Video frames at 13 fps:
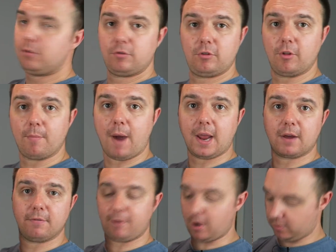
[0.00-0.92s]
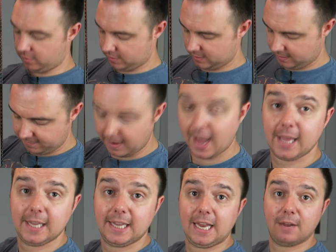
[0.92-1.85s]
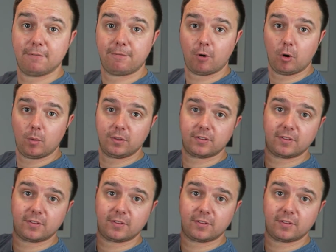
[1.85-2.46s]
to the microphone. If I lean it forward